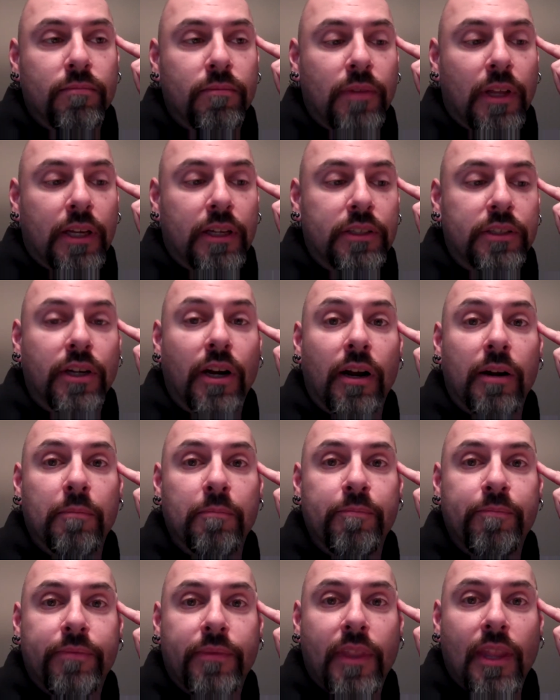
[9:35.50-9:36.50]
like a charm.
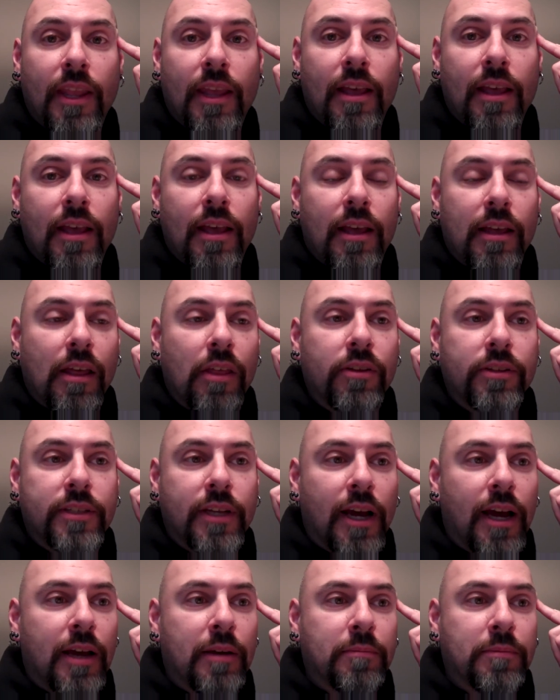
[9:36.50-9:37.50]
Other
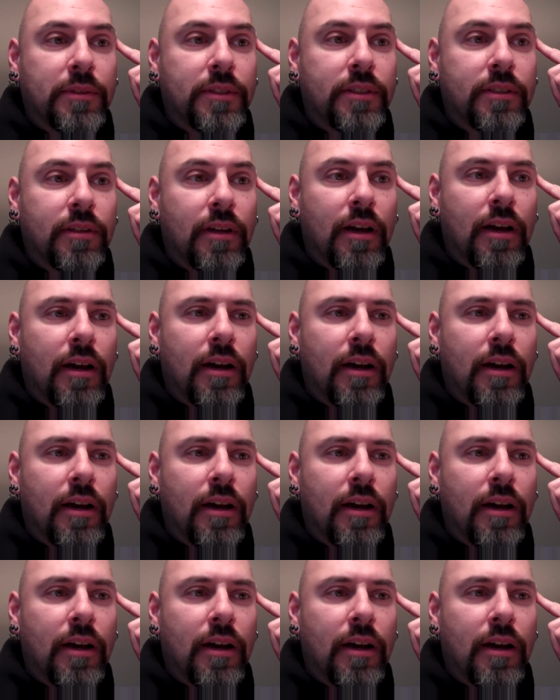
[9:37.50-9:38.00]
times,